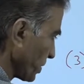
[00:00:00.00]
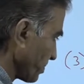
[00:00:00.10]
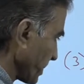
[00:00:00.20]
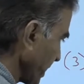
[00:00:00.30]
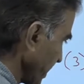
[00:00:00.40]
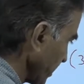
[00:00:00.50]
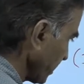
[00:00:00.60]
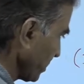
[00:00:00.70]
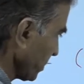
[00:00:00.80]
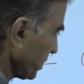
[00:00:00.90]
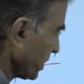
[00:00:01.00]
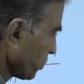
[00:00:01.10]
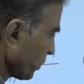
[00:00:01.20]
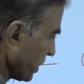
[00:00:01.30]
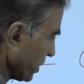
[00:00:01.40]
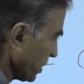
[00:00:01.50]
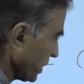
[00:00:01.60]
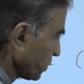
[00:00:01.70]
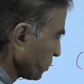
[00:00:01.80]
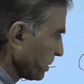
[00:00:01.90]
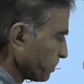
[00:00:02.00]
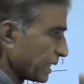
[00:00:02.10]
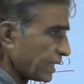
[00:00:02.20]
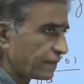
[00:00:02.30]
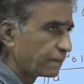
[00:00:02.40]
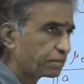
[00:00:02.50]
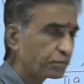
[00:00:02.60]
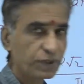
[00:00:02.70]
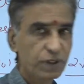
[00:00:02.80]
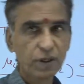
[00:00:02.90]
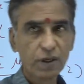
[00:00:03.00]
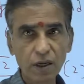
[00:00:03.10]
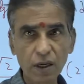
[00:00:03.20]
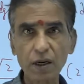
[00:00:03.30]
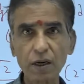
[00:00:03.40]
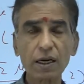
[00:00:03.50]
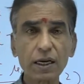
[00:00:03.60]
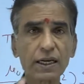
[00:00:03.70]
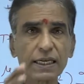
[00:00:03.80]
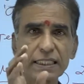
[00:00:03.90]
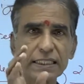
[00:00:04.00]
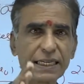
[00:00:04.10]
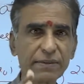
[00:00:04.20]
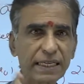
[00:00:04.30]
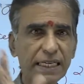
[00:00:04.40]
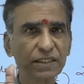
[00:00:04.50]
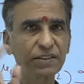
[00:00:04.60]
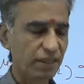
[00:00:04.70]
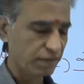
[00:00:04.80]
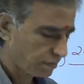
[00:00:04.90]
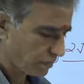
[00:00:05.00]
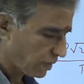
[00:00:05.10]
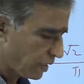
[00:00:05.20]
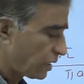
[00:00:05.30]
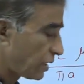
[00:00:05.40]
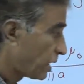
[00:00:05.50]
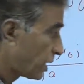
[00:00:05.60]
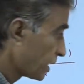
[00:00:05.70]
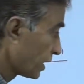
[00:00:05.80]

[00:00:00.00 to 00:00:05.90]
the plane. This one. Into the plane. All are in the same direction. All are